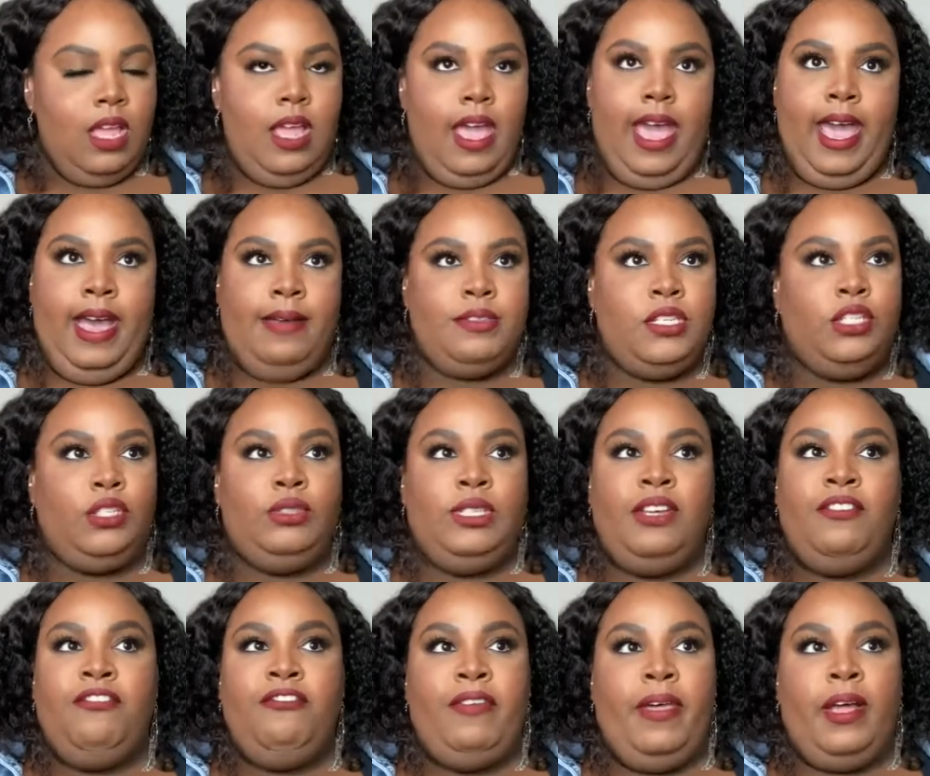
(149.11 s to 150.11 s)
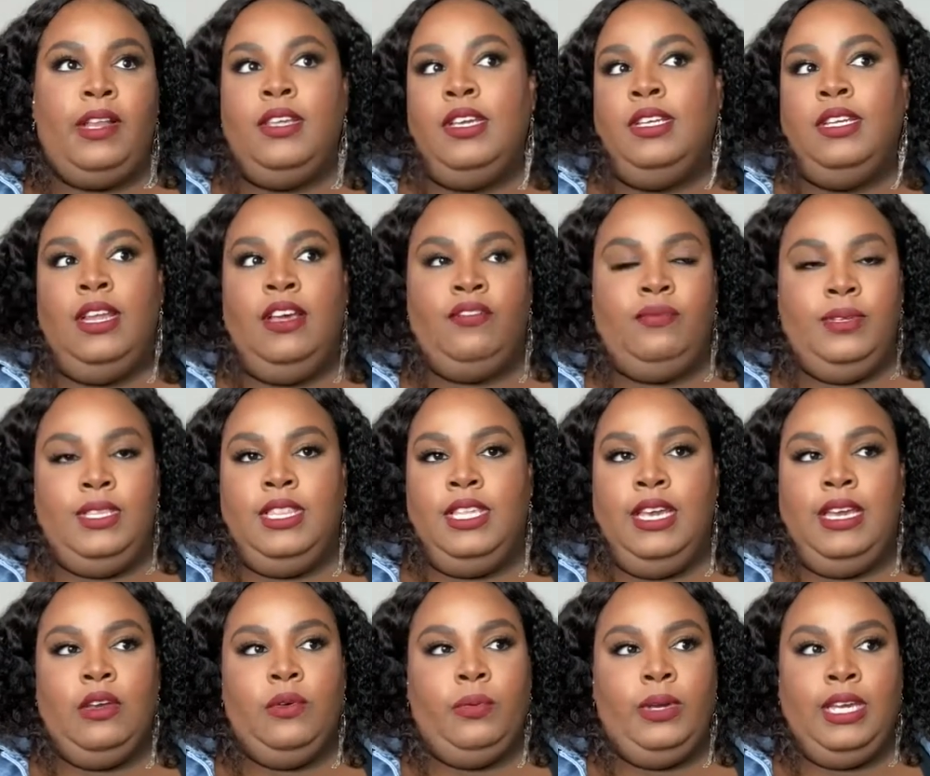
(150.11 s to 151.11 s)
absolutely fell in love with
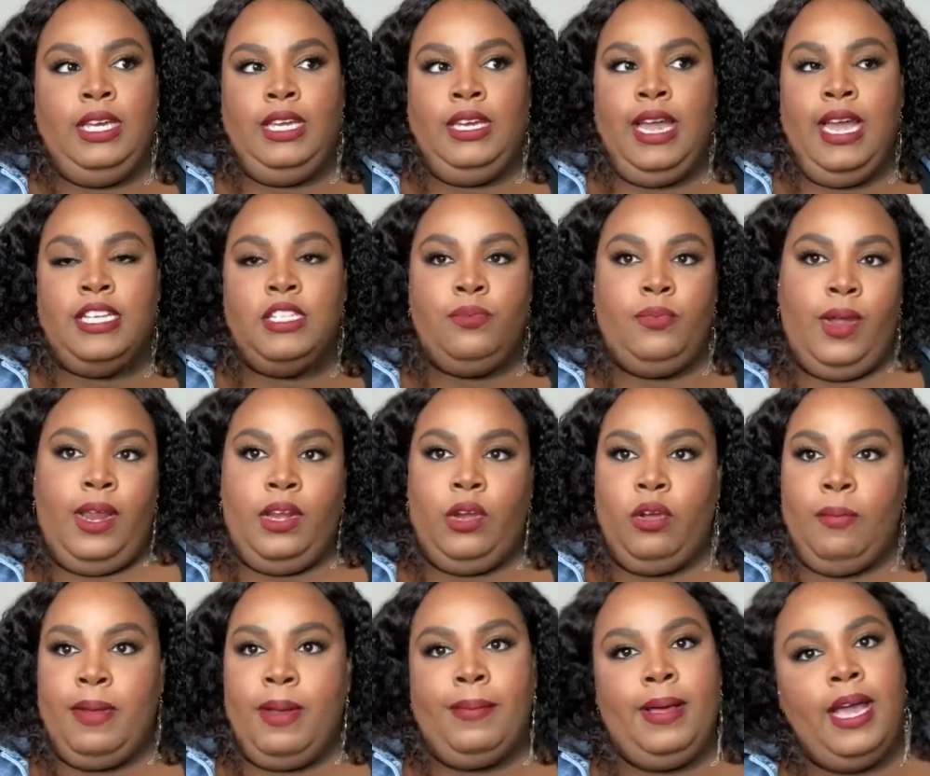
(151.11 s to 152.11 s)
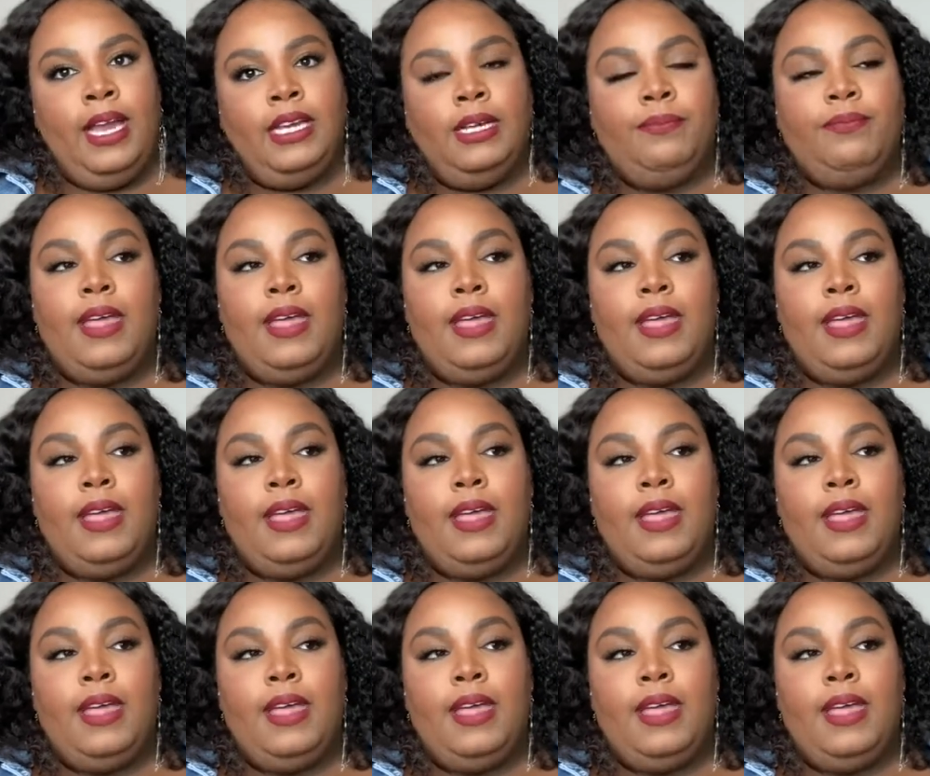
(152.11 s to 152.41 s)
it when I sprayed it on my body.